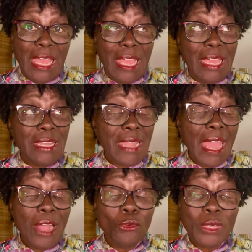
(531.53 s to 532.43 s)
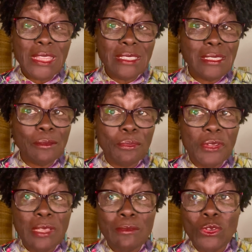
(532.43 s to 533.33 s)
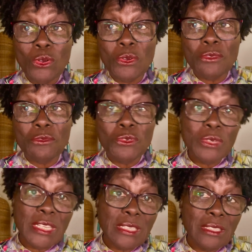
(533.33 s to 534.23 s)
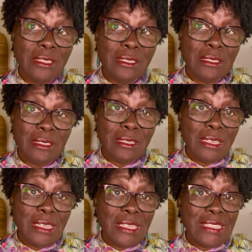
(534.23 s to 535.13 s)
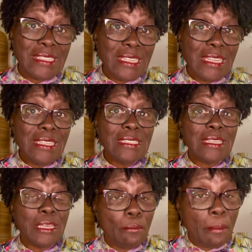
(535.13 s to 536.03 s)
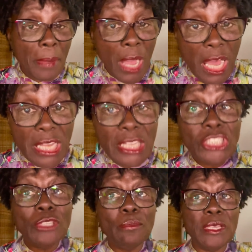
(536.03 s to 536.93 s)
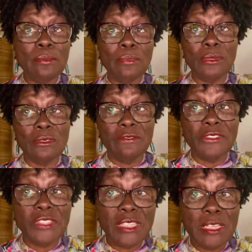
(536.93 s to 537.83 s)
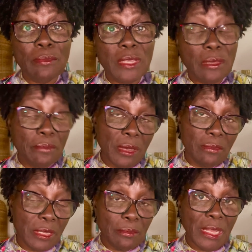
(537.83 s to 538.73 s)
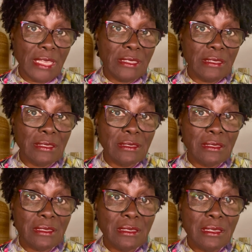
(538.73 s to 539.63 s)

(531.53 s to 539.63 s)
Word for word: And now with the Supreme Court ruling, cities can punish people for sleeping in public places.